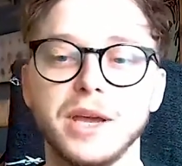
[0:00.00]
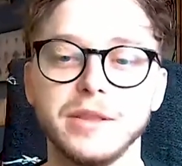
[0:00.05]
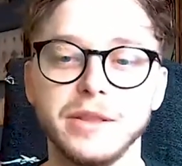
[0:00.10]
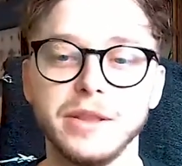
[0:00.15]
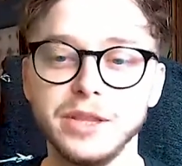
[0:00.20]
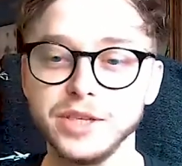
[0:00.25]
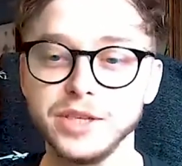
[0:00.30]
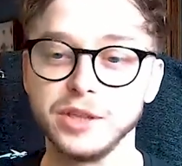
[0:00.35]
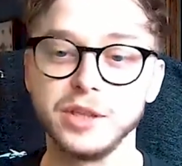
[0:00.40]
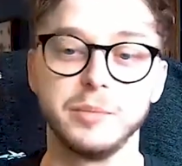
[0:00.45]
And then
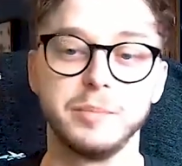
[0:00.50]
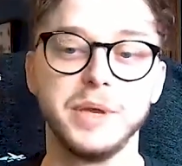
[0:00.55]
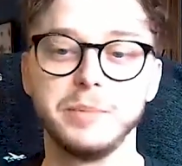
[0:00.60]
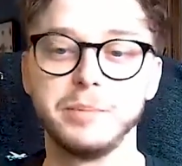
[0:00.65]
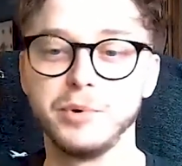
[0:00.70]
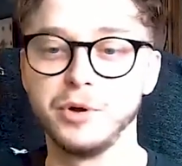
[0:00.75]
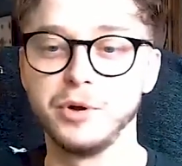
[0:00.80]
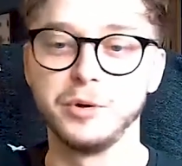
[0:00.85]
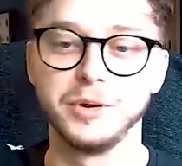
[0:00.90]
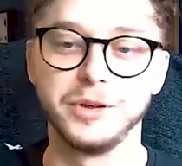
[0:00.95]
there's other
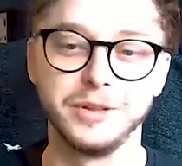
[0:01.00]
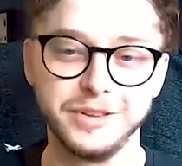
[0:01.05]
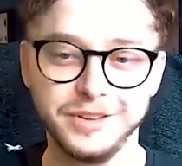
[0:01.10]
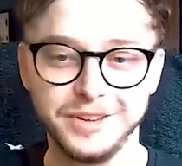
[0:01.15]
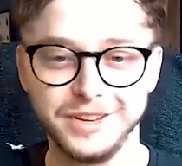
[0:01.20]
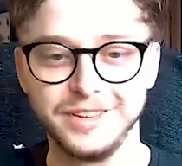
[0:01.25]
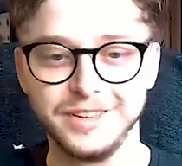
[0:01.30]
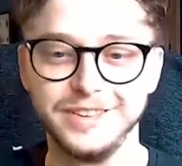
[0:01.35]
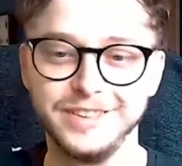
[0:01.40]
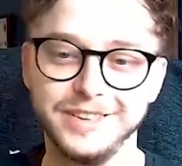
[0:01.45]
people who are
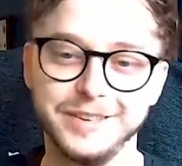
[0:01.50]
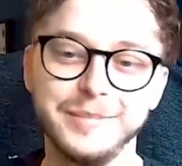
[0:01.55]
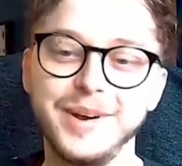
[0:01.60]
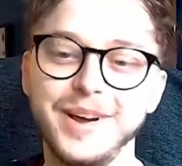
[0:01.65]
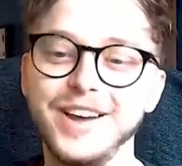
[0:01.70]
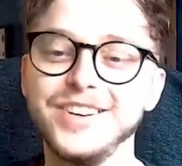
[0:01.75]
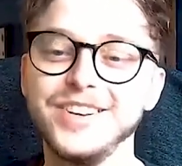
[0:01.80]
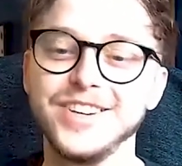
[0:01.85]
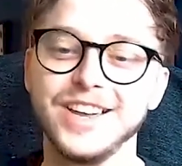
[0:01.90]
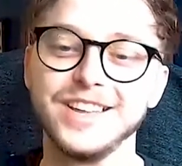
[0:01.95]

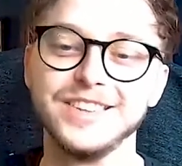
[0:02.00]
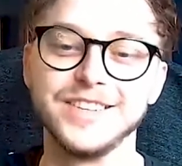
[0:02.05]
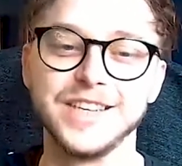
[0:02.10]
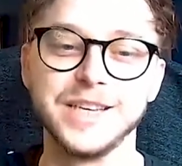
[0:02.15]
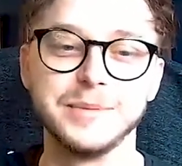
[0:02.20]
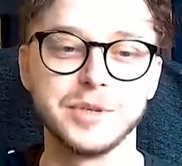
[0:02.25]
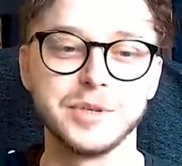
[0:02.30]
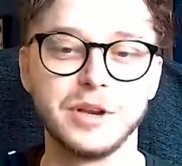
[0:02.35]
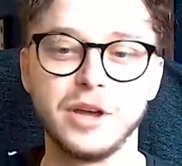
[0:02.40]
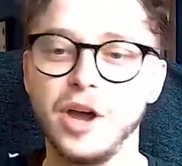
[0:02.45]
demand gen
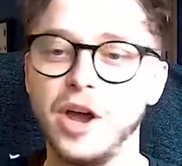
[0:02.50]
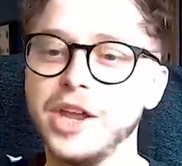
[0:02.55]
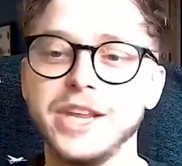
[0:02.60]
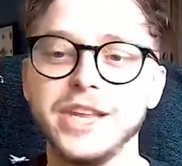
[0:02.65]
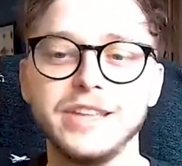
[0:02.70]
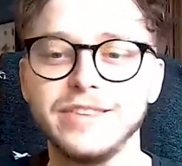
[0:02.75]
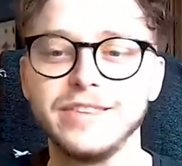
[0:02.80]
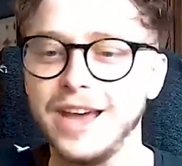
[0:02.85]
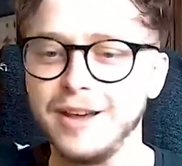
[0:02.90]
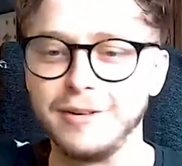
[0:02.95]
teams a lot. I
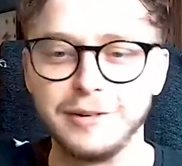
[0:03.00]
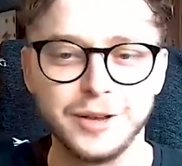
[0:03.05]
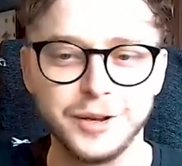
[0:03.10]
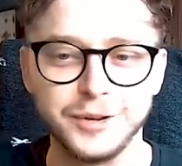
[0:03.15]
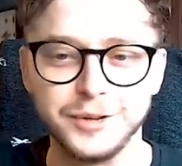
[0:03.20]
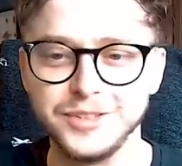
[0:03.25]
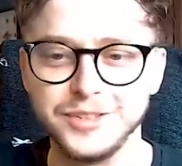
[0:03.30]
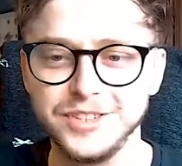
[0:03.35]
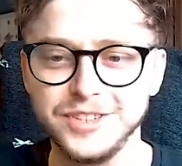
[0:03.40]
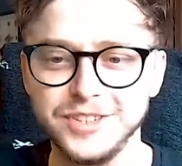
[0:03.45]
need
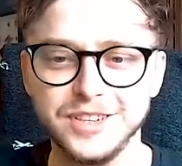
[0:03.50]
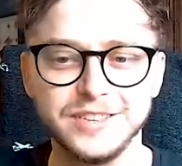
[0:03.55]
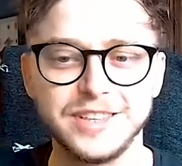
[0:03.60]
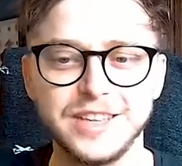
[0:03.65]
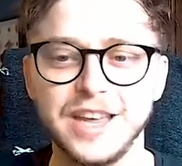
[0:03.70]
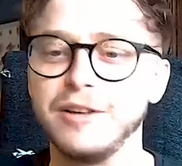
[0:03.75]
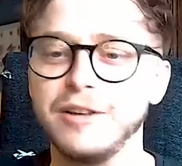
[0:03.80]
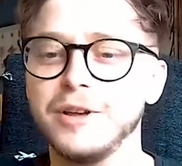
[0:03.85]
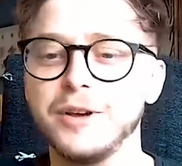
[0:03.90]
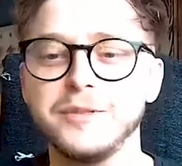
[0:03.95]
downloads.
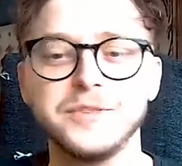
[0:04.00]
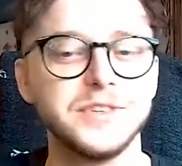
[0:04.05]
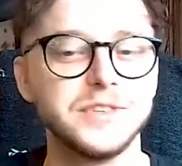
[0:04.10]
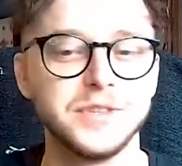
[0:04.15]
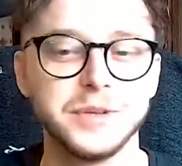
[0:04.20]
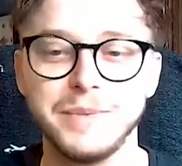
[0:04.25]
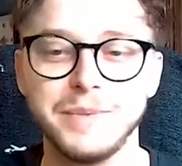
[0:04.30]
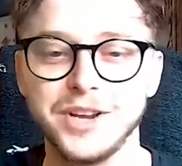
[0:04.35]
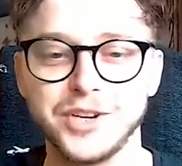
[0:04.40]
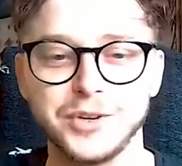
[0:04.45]
Downloads is
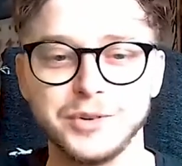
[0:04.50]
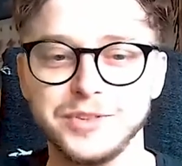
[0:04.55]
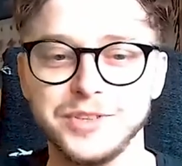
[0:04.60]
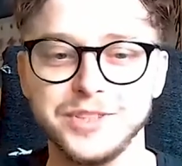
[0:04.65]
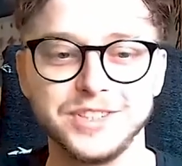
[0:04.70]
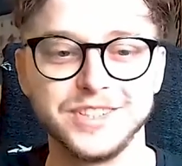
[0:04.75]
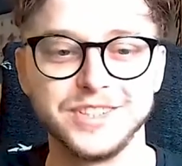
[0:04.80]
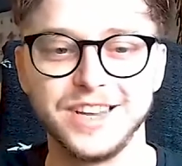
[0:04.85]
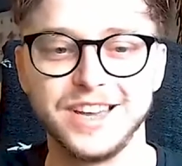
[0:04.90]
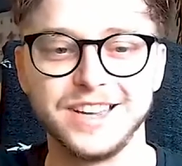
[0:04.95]
the measure of
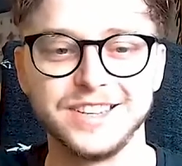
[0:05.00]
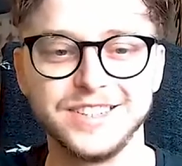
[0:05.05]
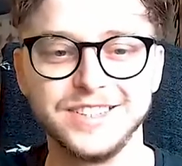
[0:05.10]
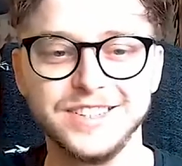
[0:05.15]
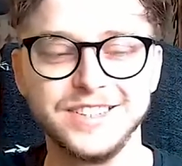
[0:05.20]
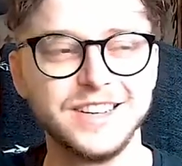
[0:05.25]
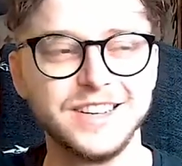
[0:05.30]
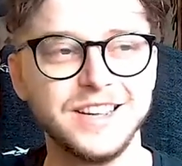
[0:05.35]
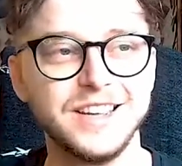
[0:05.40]
success.